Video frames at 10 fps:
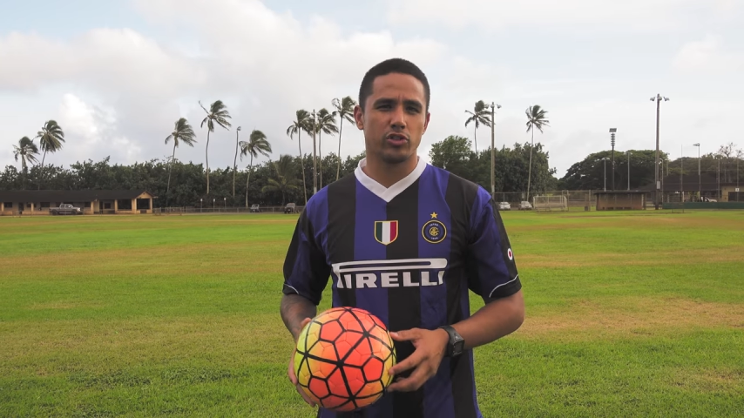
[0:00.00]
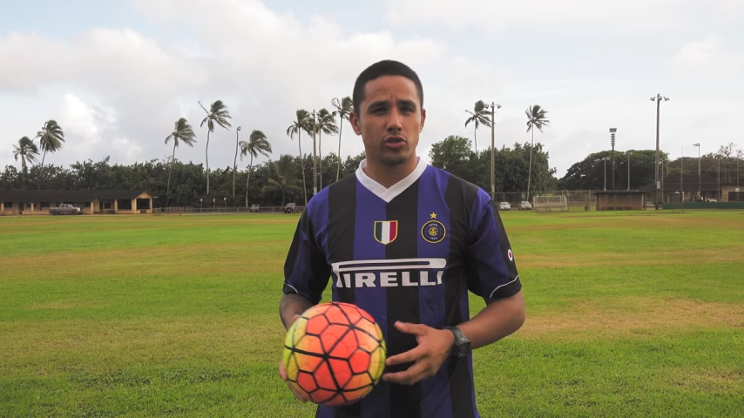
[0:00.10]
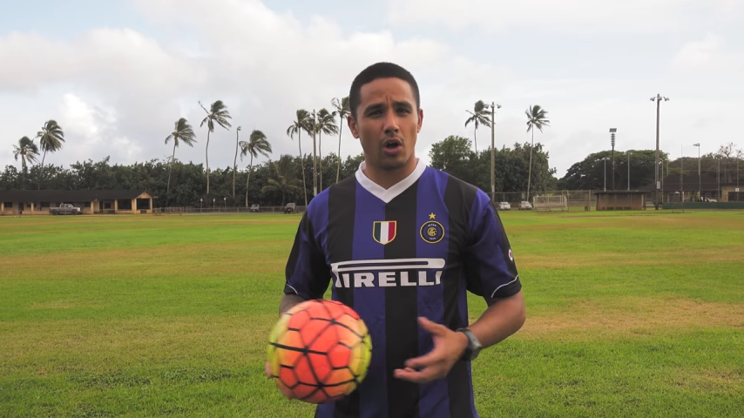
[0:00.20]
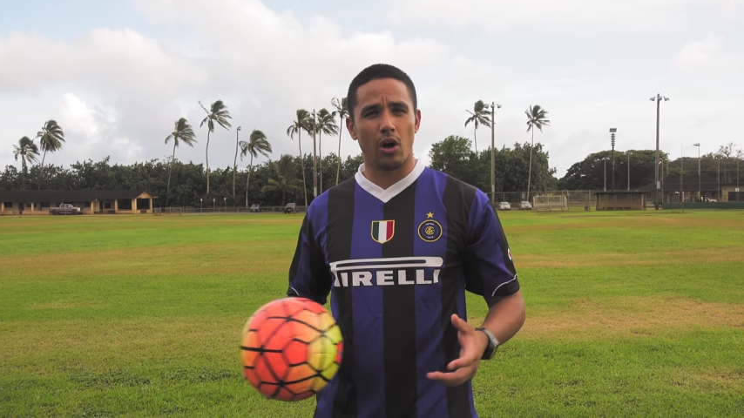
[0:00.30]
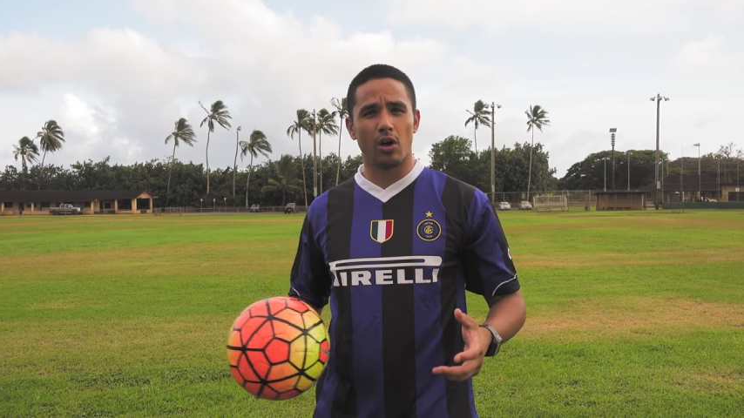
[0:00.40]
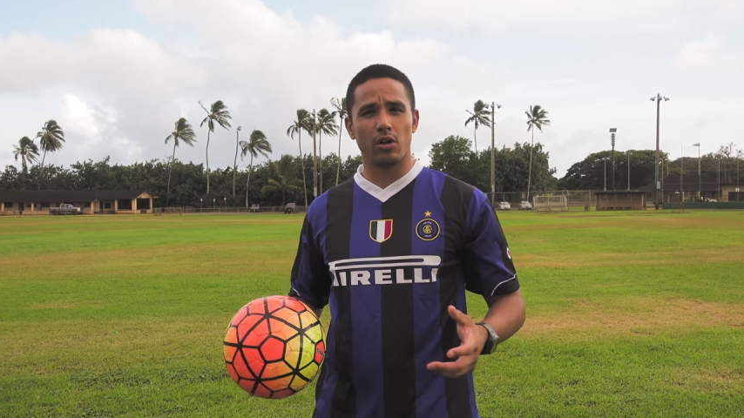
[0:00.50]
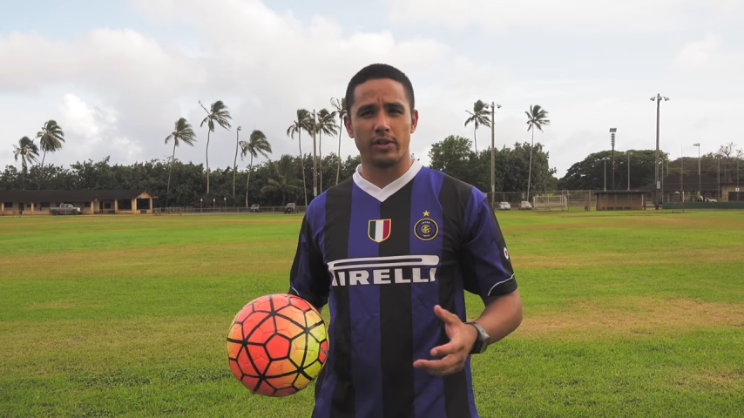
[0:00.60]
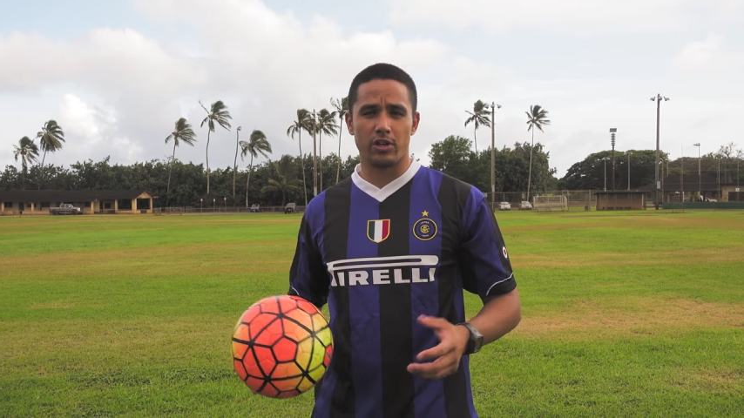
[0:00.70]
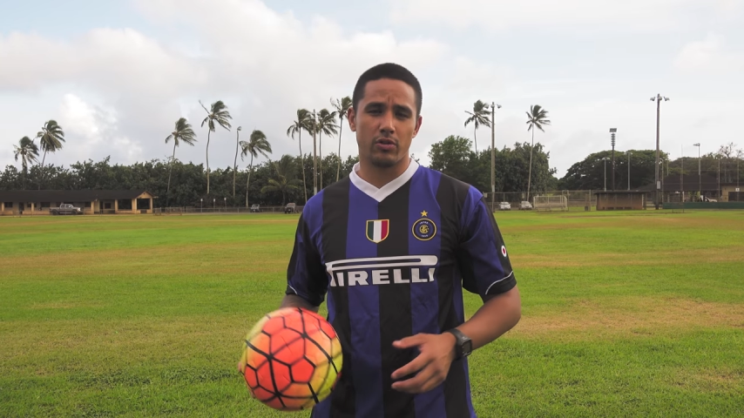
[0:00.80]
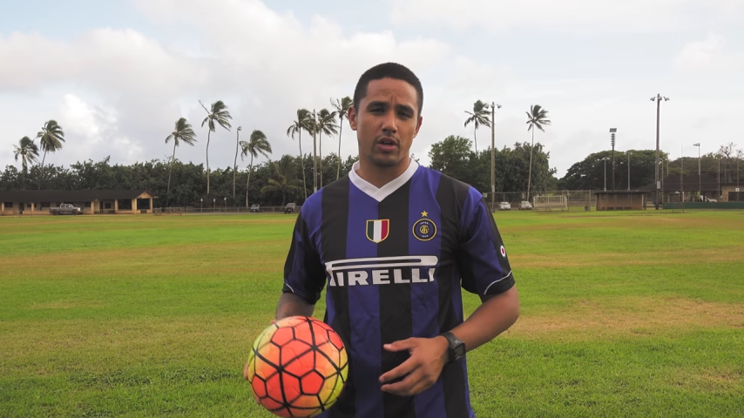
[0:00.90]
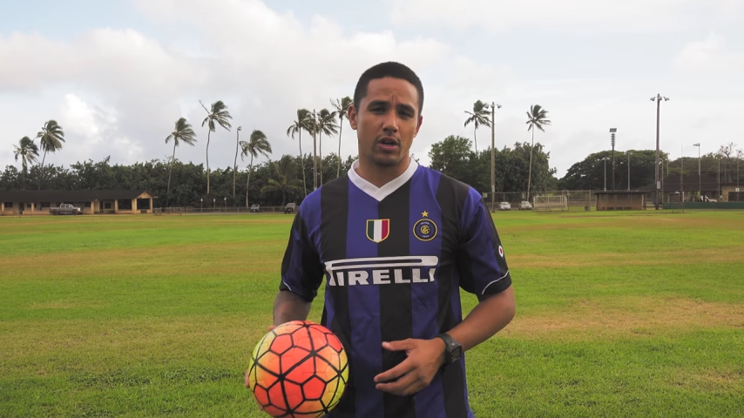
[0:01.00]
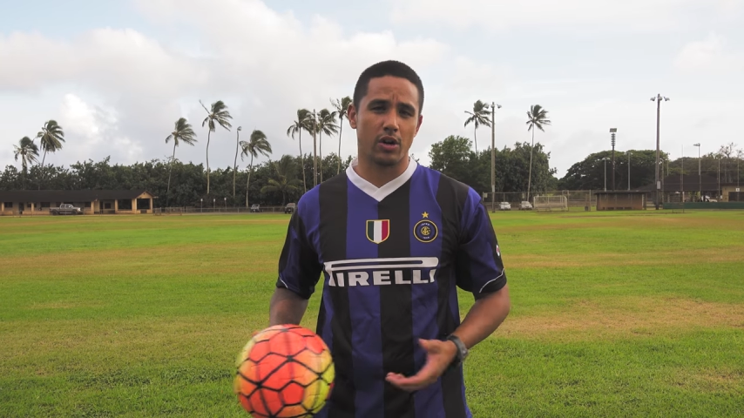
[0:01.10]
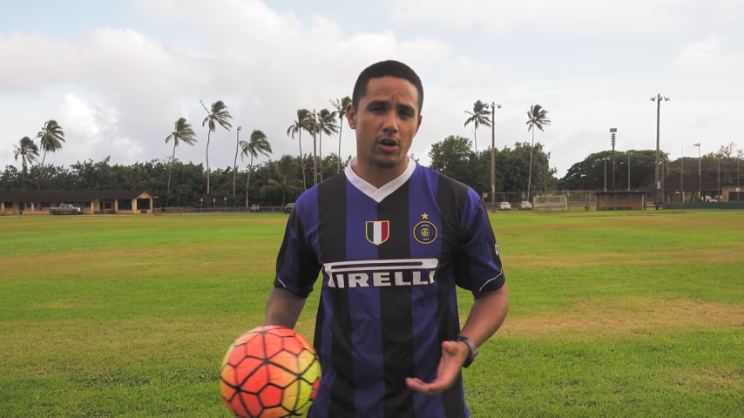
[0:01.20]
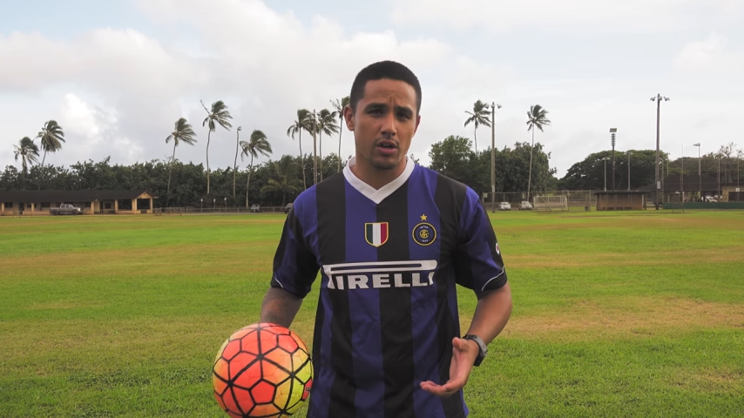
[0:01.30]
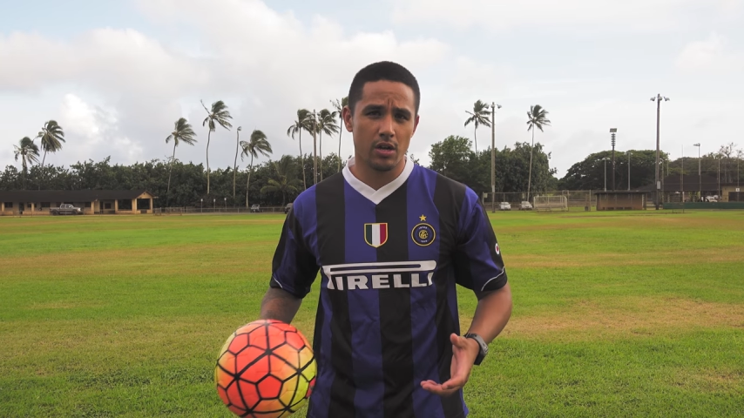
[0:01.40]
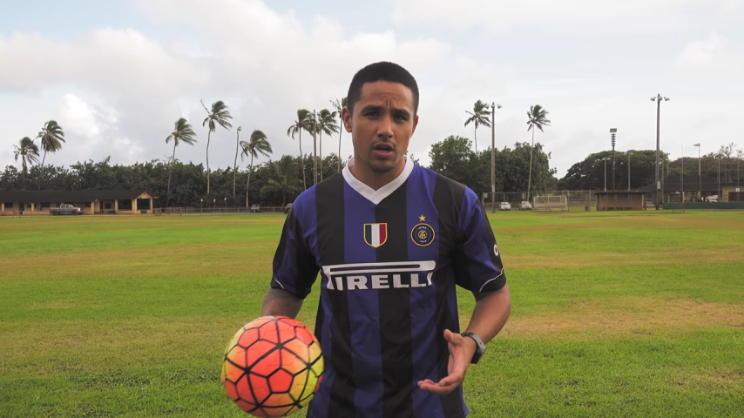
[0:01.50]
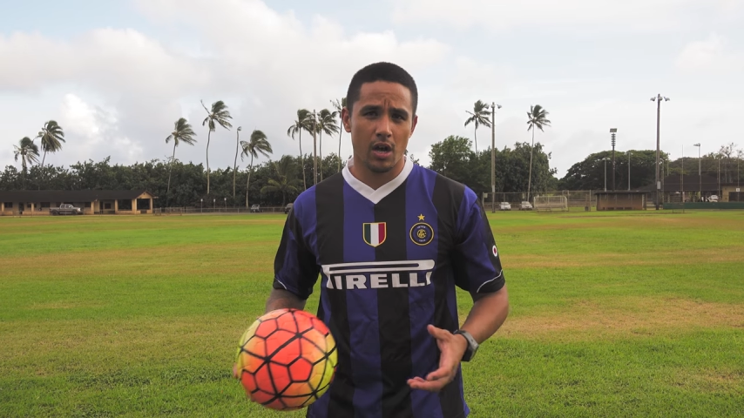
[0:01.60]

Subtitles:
stall that you can learn.